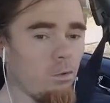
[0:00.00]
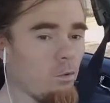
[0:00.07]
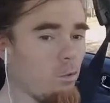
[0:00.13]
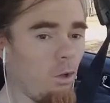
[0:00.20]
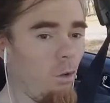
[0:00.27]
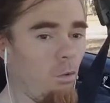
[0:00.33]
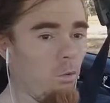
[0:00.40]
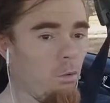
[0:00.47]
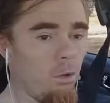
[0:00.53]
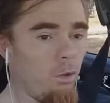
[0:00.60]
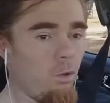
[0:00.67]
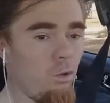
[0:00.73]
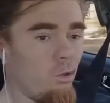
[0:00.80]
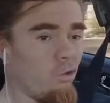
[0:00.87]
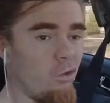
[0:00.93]
So
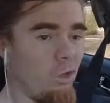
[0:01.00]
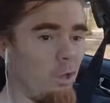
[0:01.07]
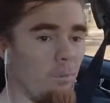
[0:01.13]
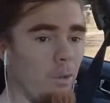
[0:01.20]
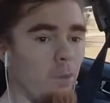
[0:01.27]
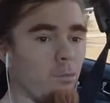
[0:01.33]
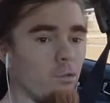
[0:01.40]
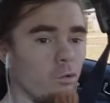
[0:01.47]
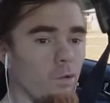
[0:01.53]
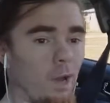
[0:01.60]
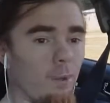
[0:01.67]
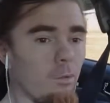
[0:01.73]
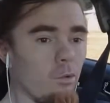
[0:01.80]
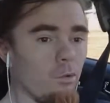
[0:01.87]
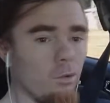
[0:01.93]
you're stealing people's
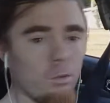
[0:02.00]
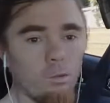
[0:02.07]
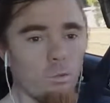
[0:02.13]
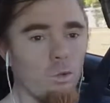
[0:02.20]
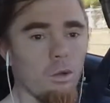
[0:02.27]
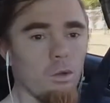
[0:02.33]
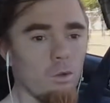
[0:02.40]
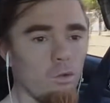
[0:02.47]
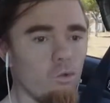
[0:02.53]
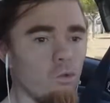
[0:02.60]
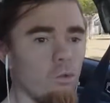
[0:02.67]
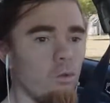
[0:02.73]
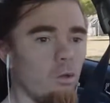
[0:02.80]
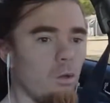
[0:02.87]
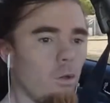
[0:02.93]
diapers? What a
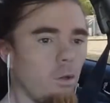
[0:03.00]
loser.